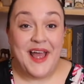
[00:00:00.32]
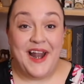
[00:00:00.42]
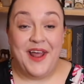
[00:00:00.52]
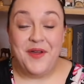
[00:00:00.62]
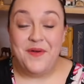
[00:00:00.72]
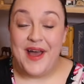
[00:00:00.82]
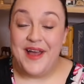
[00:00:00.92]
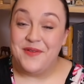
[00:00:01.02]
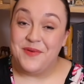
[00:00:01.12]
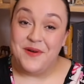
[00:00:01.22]
Hello
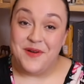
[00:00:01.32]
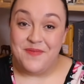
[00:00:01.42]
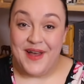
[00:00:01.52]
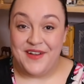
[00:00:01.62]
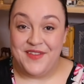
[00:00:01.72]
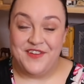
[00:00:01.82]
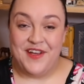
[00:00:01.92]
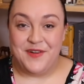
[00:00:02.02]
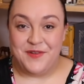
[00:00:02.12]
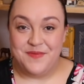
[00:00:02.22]
and welcome back to the
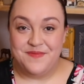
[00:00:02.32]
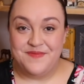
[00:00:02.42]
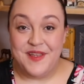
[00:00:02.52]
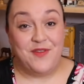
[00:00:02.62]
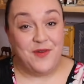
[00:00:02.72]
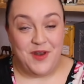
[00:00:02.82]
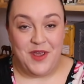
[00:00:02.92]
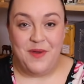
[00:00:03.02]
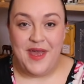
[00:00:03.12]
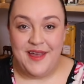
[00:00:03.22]
channel. If you're
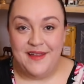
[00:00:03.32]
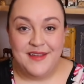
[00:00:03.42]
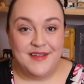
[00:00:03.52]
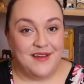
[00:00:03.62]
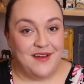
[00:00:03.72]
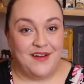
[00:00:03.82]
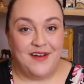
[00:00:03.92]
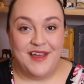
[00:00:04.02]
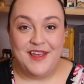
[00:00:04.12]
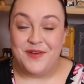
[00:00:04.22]
new here,
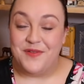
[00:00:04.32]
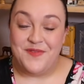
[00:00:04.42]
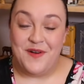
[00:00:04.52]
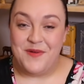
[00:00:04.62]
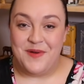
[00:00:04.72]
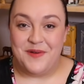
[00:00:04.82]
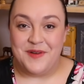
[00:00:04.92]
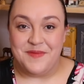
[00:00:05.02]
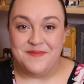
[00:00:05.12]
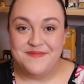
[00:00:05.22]
hi, you're very
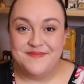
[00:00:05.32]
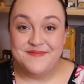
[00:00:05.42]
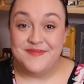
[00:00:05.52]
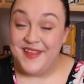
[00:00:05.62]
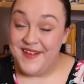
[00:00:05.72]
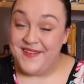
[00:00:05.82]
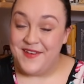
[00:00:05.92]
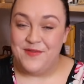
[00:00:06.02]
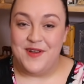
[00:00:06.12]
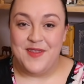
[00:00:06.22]
welcome. This
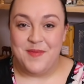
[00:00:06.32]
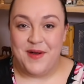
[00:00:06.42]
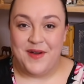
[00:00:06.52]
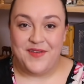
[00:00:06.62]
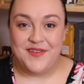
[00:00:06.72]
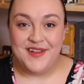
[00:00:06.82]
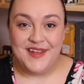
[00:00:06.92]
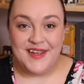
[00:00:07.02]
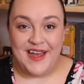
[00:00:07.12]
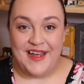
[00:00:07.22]
is Reading the Past
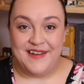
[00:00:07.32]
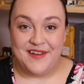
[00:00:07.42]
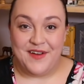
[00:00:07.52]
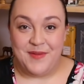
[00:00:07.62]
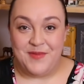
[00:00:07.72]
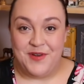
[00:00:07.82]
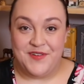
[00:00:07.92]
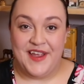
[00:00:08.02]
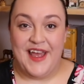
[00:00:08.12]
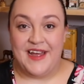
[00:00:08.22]
and I'm
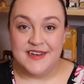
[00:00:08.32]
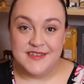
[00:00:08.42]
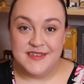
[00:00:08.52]
Dr. Kat.